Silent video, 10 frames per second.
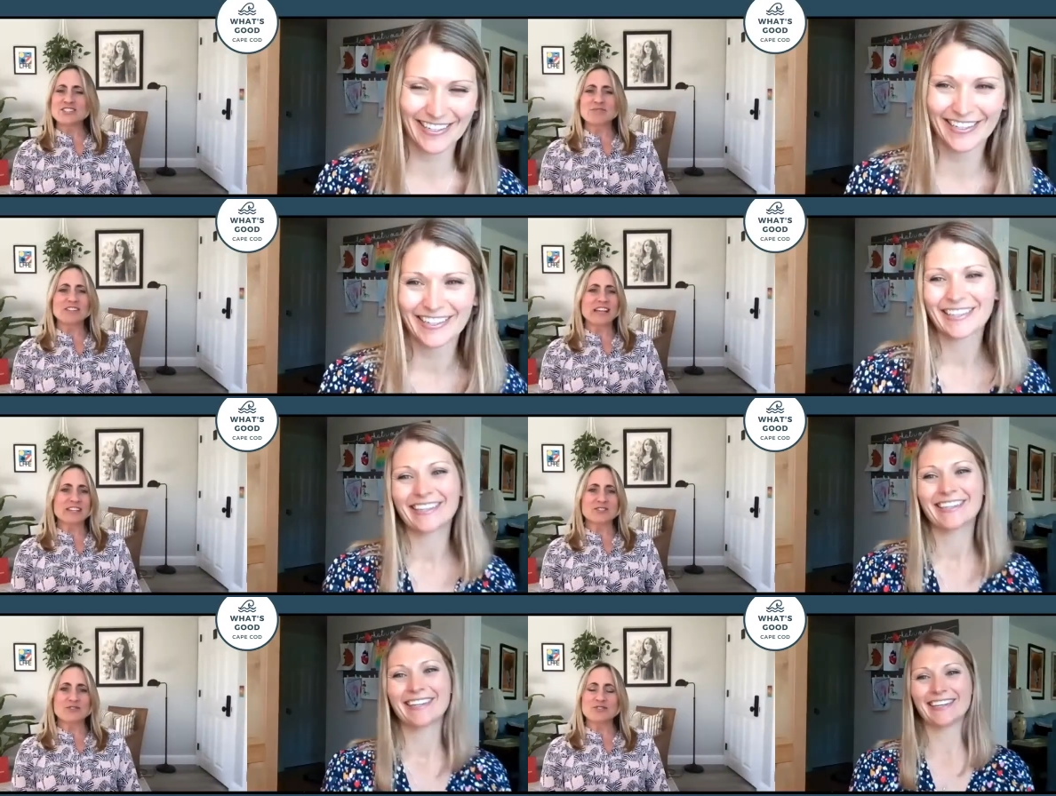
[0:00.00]
Speaker 1: Just
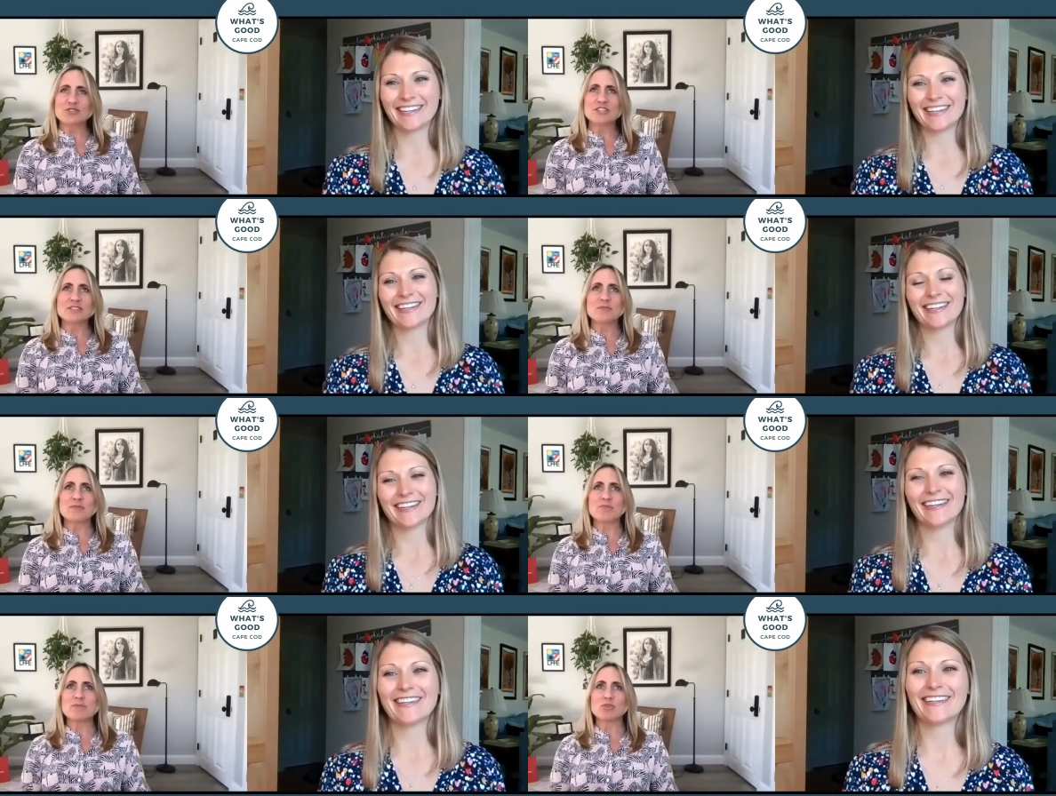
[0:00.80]
relax. You, are
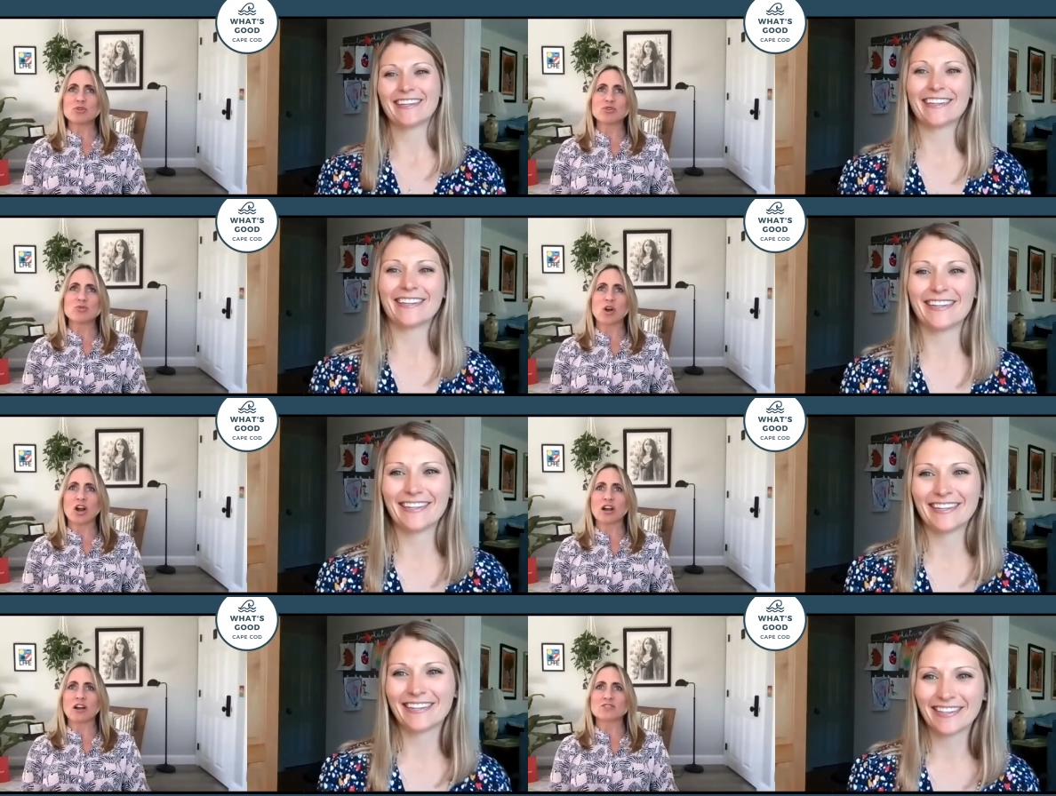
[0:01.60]
dealing with people who
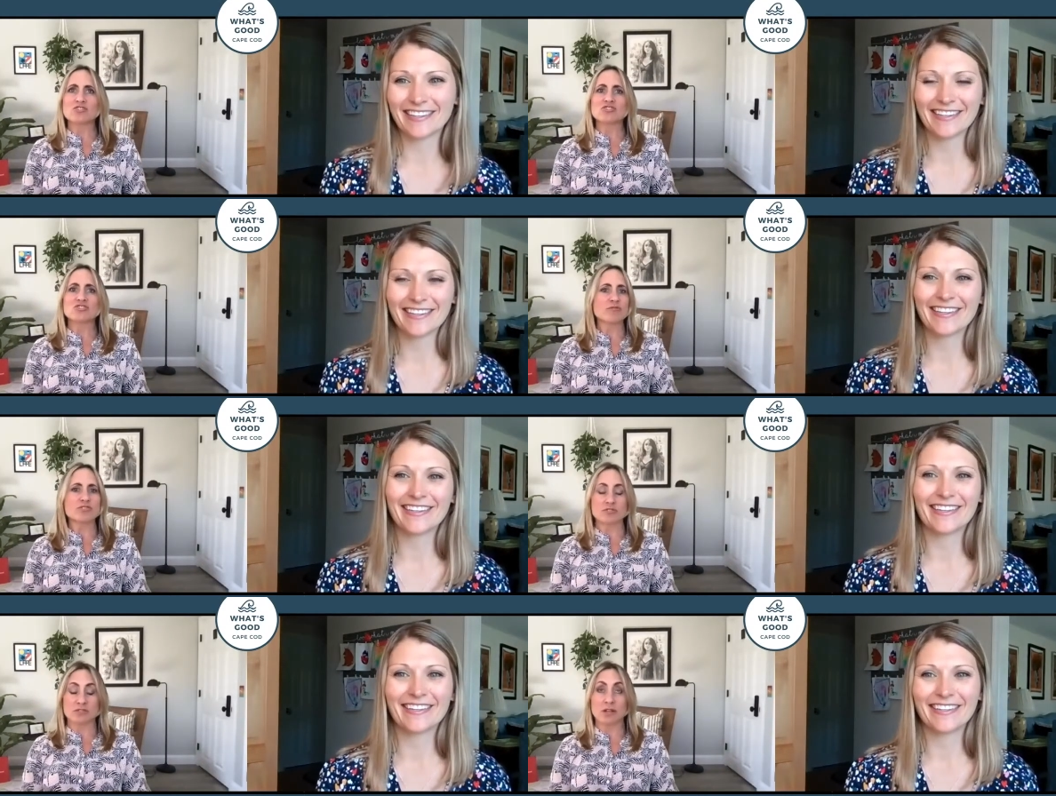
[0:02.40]
are so
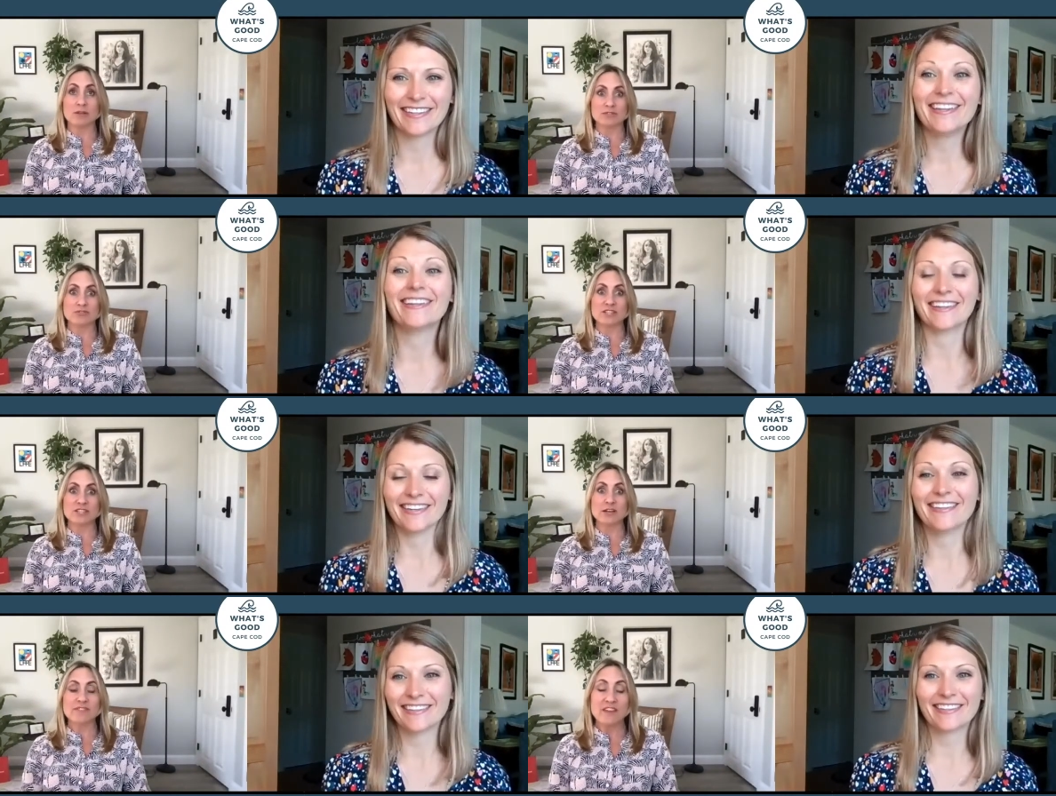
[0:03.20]
talk about
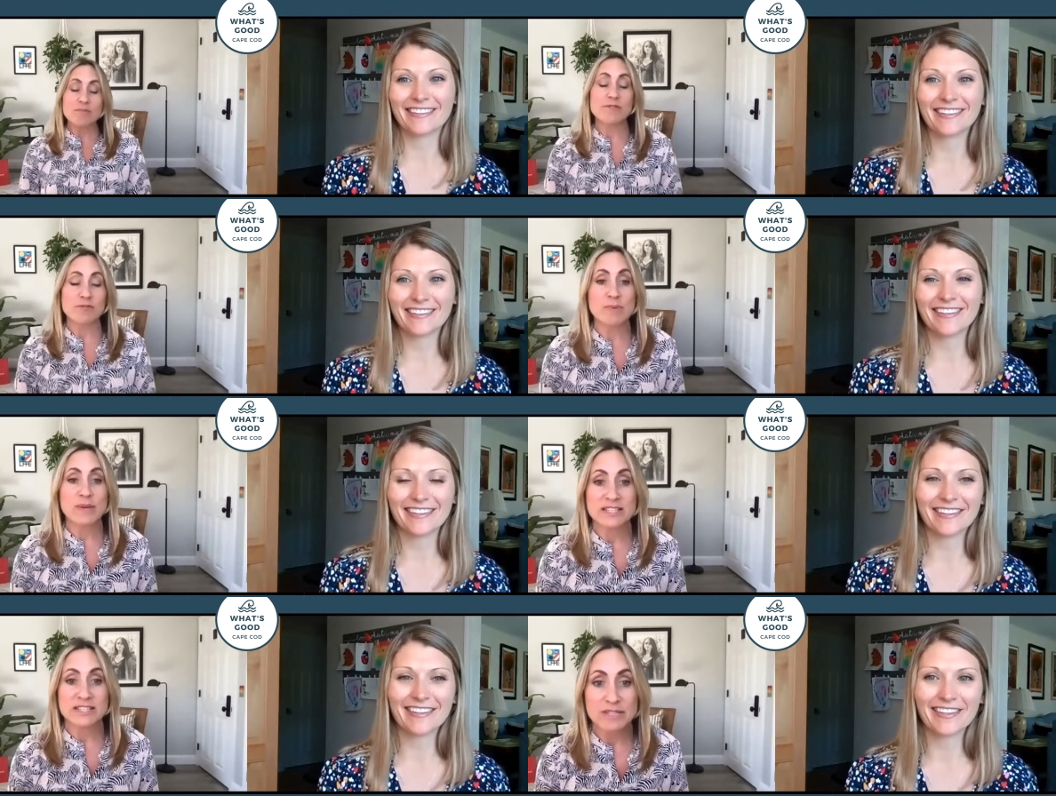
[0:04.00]
stressed out. They've been through the
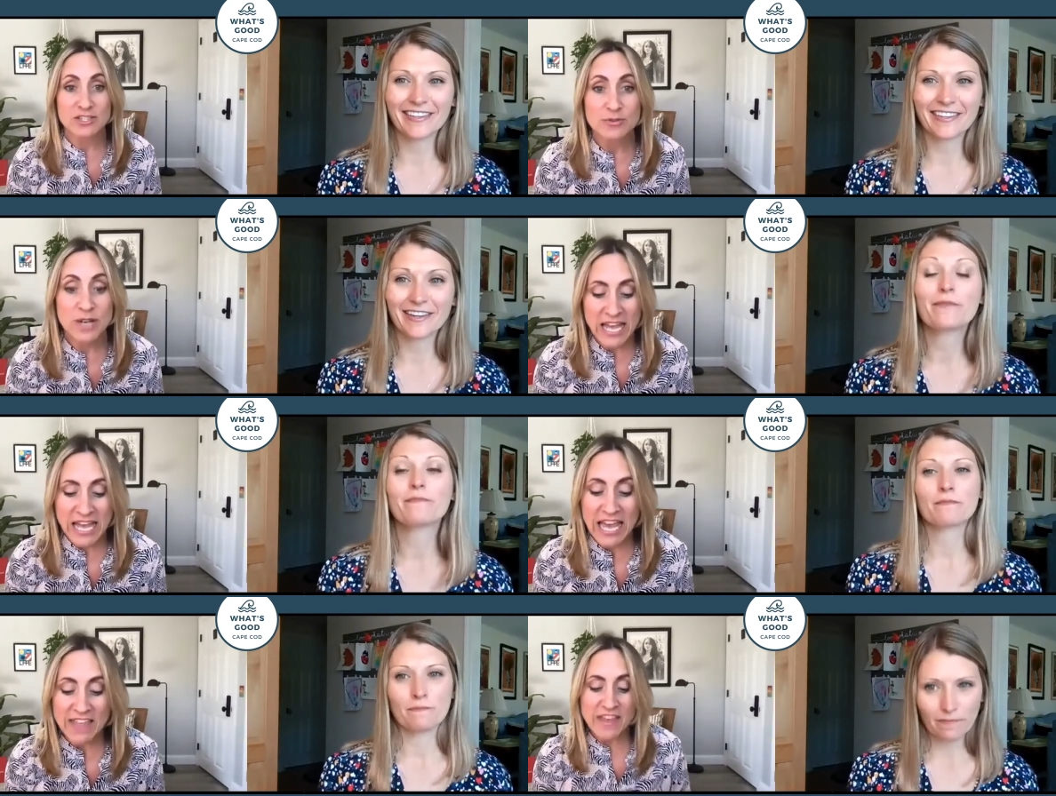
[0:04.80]
pandemic too,
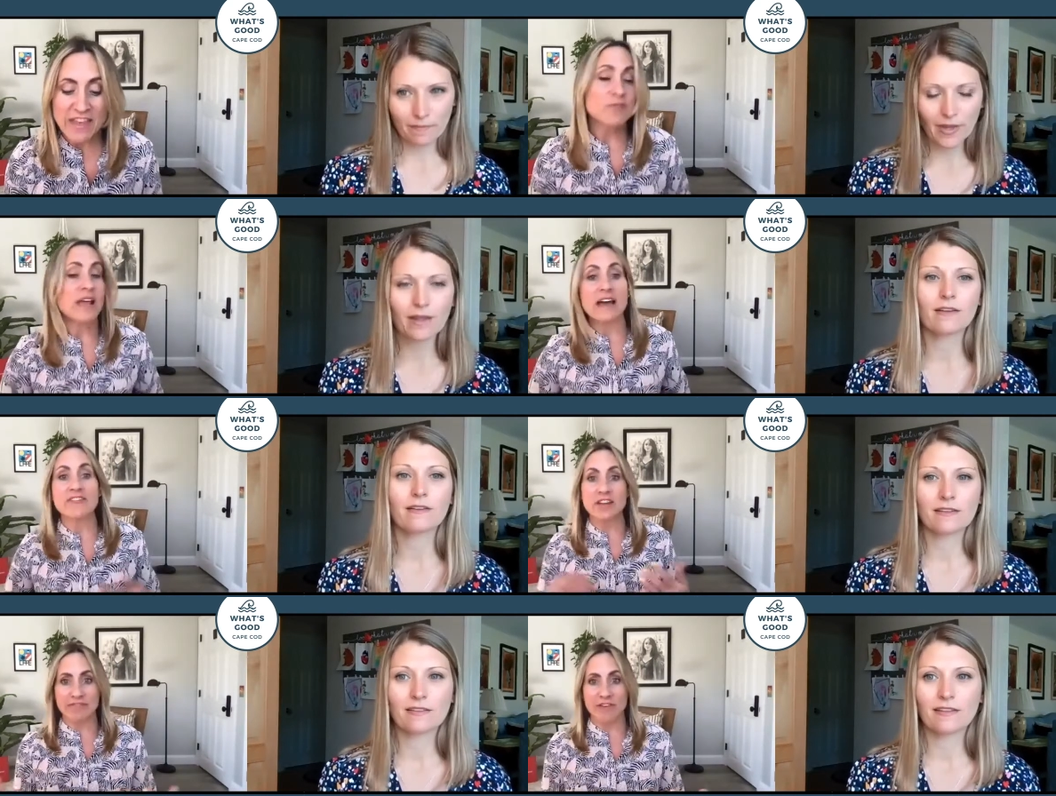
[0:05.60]
and they don't
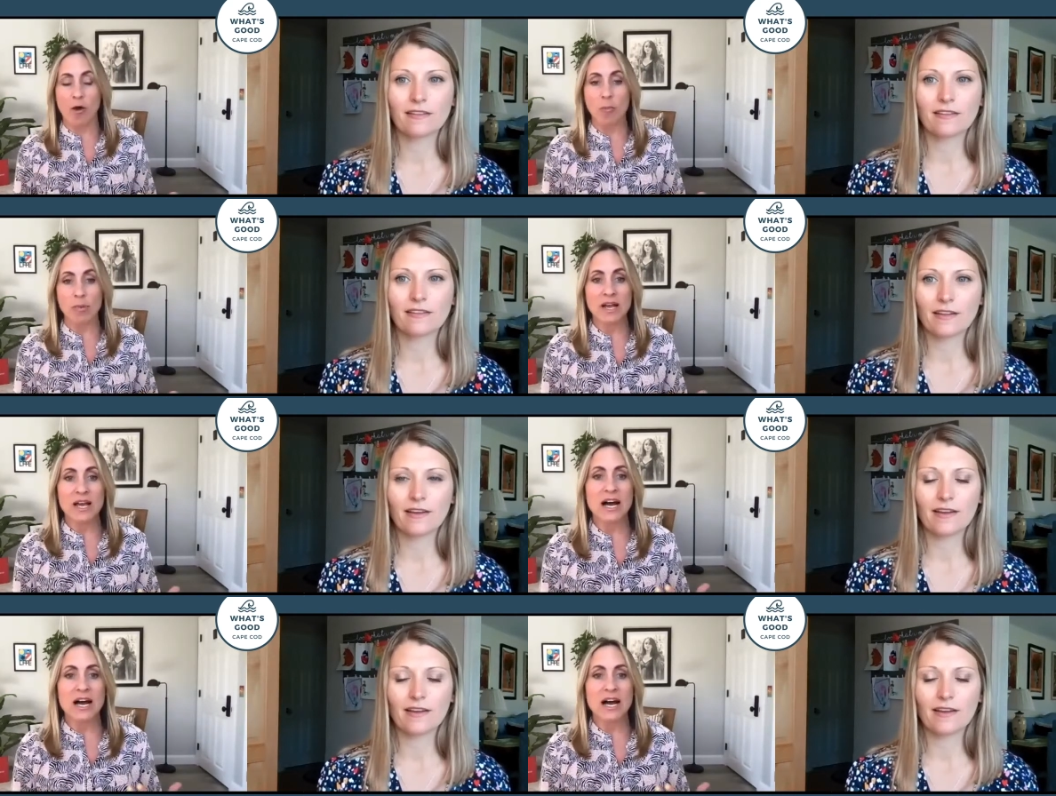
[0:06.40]
have enough help.